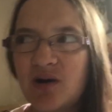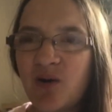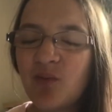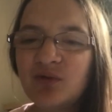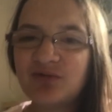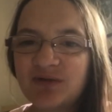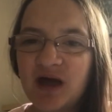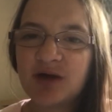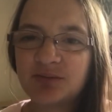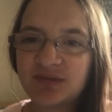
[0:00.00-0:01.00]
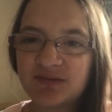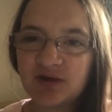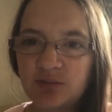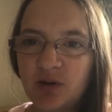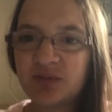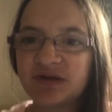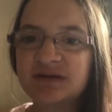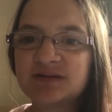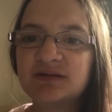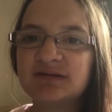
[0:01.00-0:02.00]
almost half of the CF
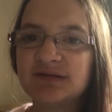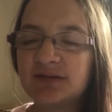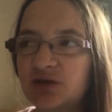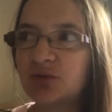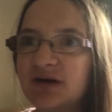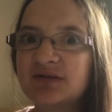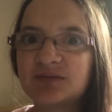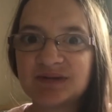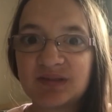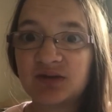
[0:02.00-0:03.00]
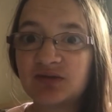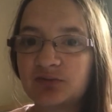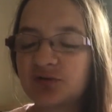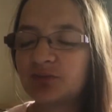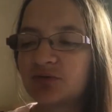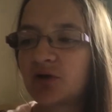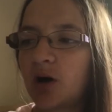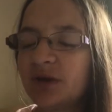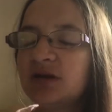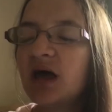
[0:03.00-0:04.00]
population is in the U.S., which I think is where it's most
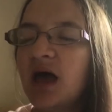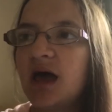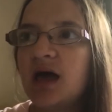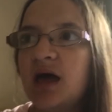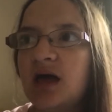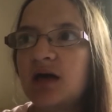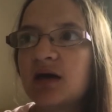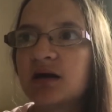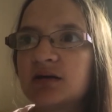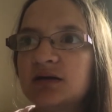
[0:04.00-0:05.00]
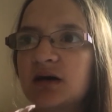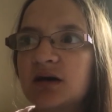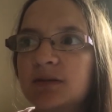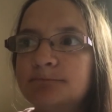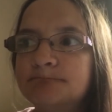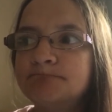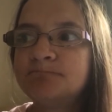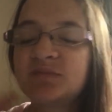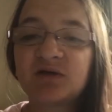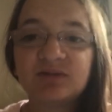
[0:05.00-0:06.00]
common, and
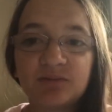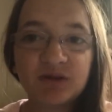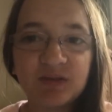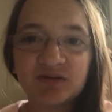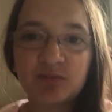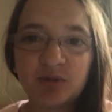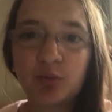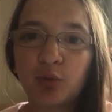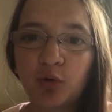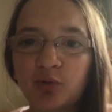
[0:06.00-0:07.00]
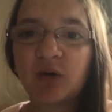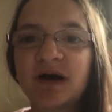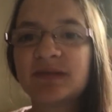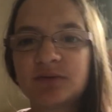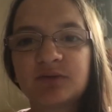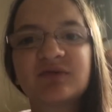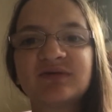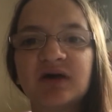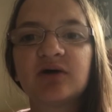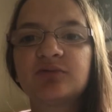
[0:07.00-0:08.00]
there's 70,000 people worldwide living with
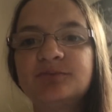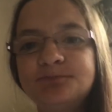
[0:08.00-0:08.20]
CF.